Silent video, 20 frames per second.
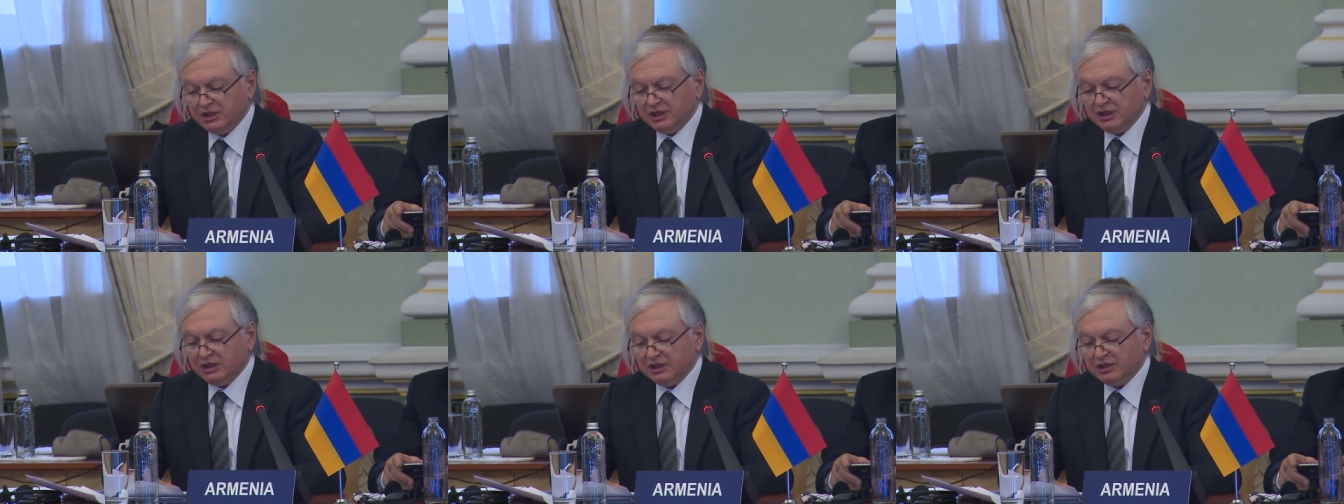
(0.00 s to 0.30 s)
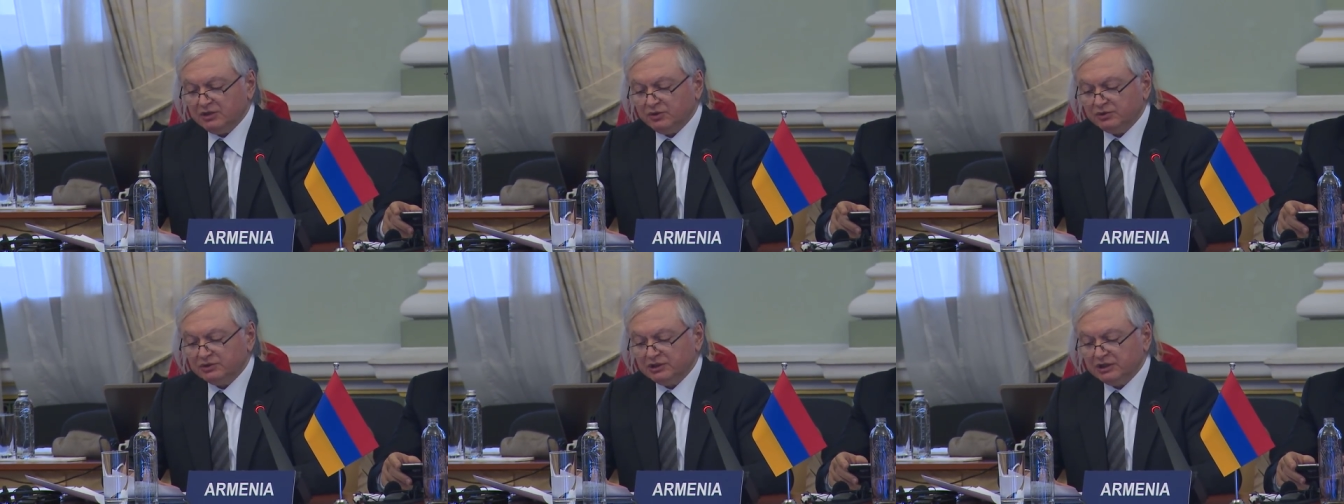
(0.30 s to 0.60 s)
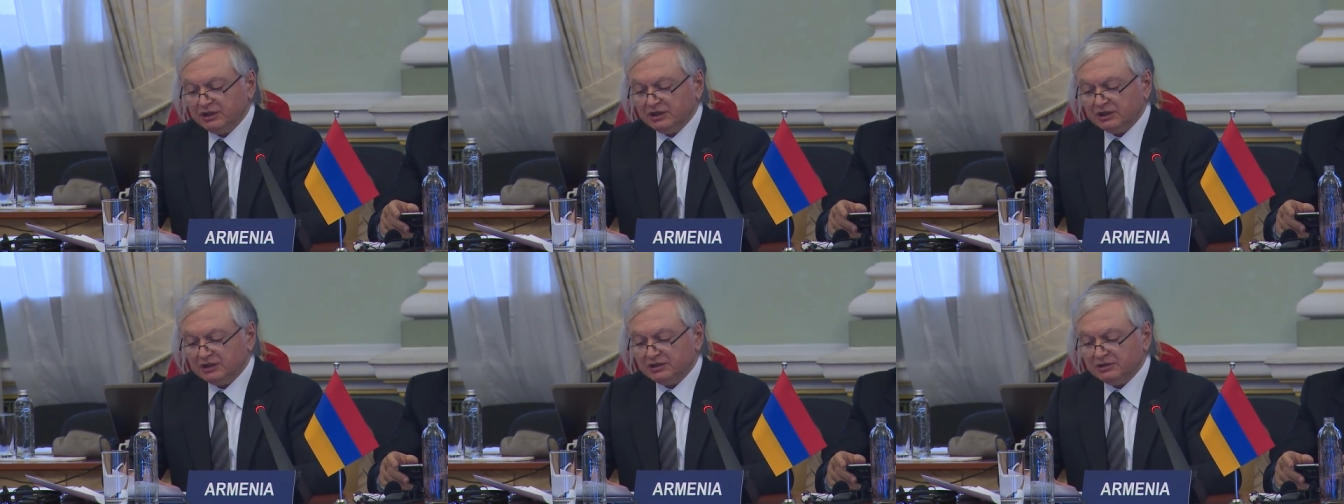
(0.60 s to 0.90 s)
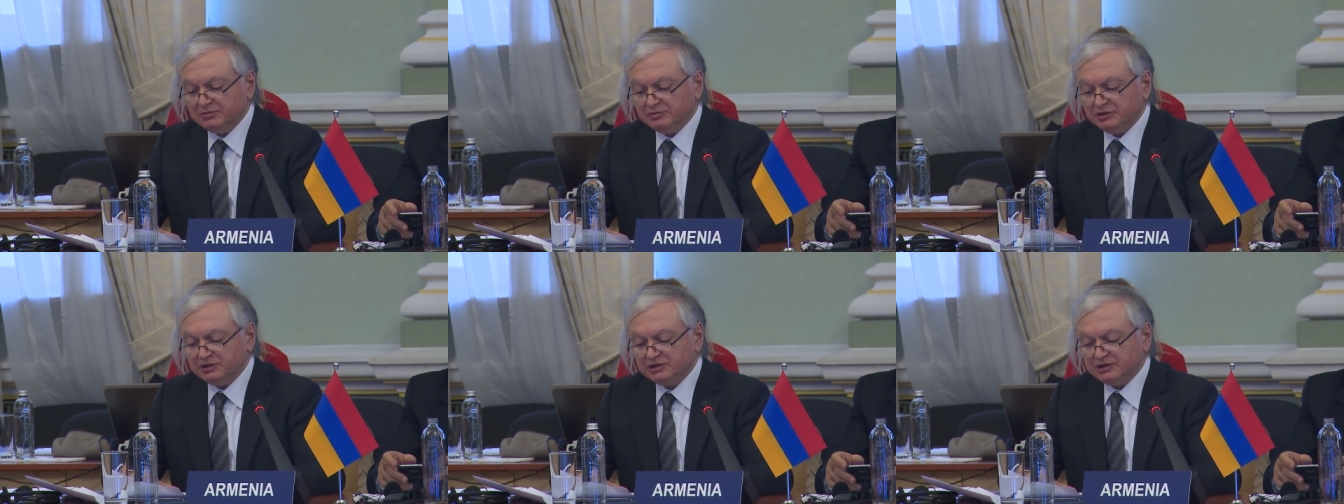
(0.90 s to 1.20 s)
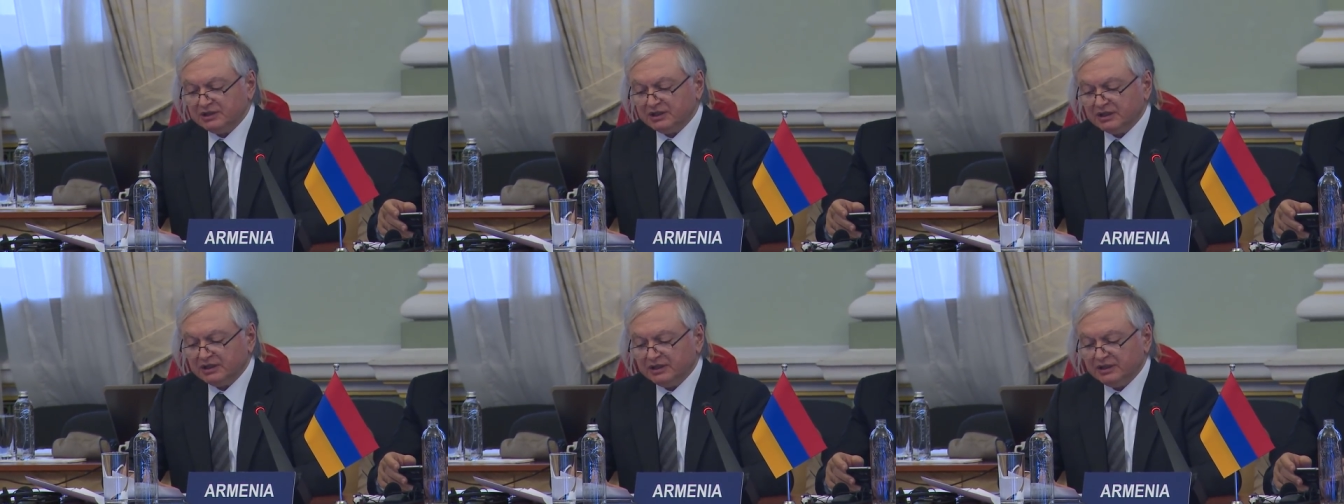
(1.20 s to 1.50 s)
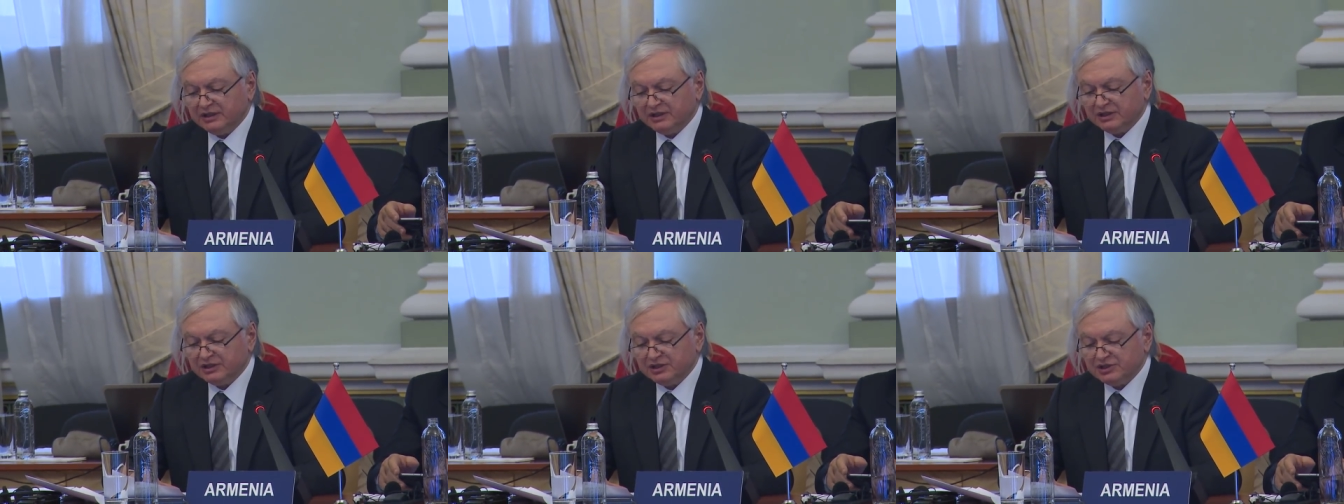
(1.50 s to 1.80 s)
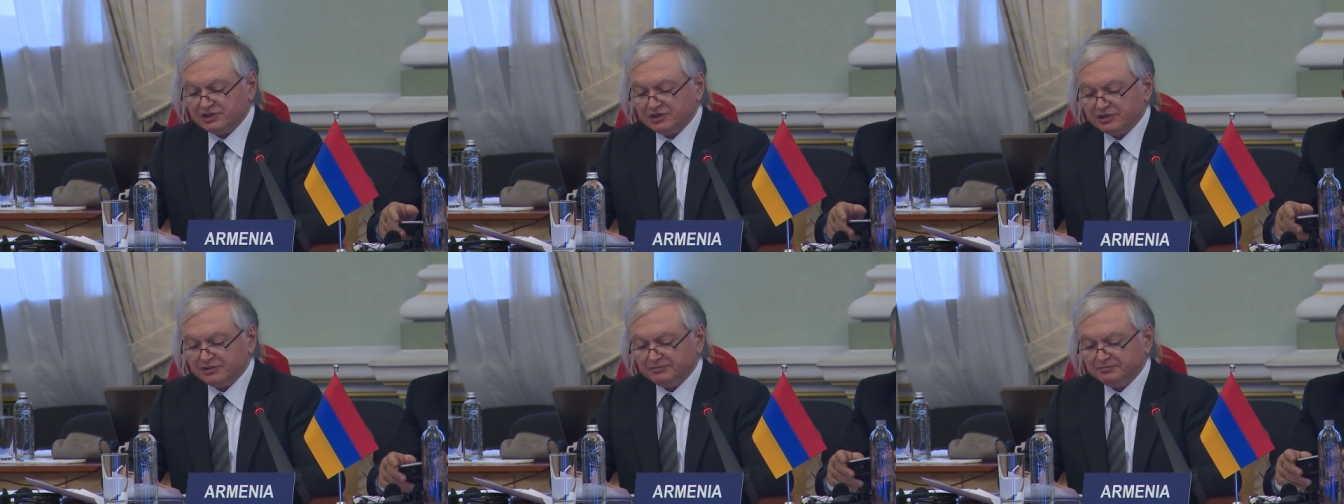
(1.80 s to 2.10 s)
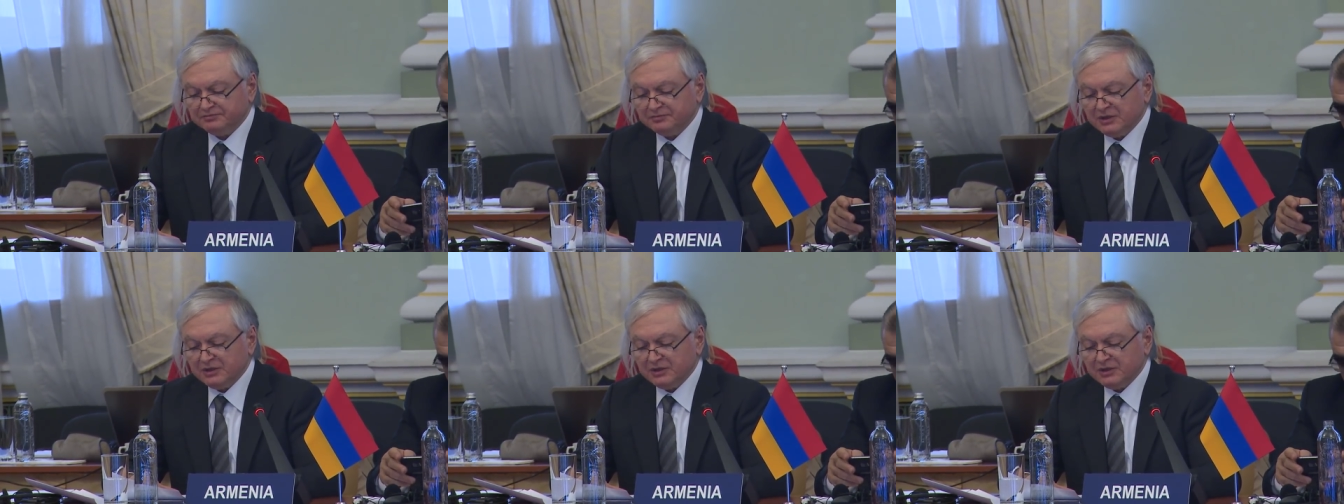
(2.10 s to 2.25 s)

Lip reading: including in the BSEC region.